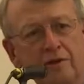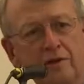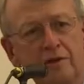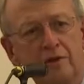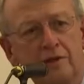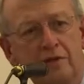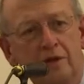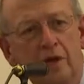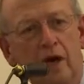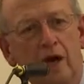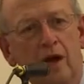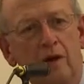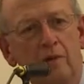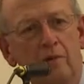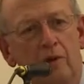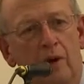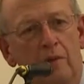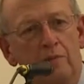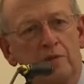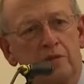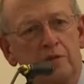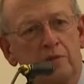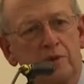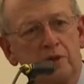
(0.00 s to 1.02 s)
this job.
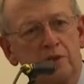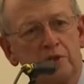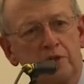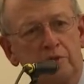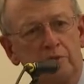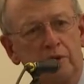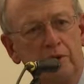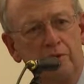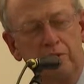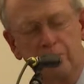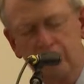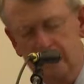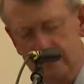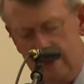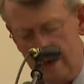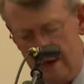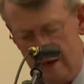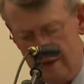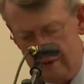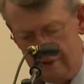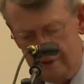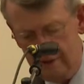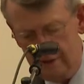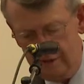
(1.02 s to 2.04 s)
I'm supposed to be
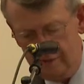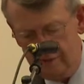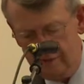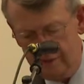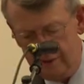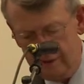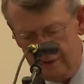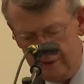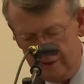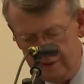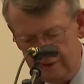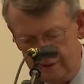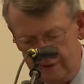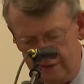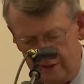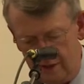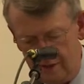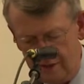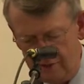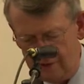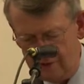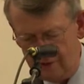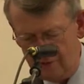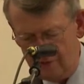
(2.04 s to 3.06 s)
retired and living in
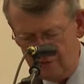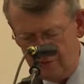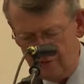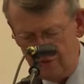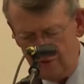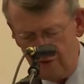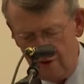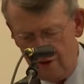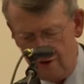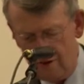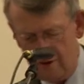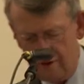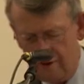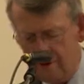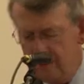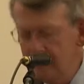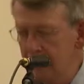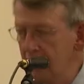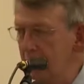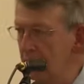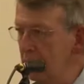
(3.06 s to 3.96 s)
Sarasota, Florida,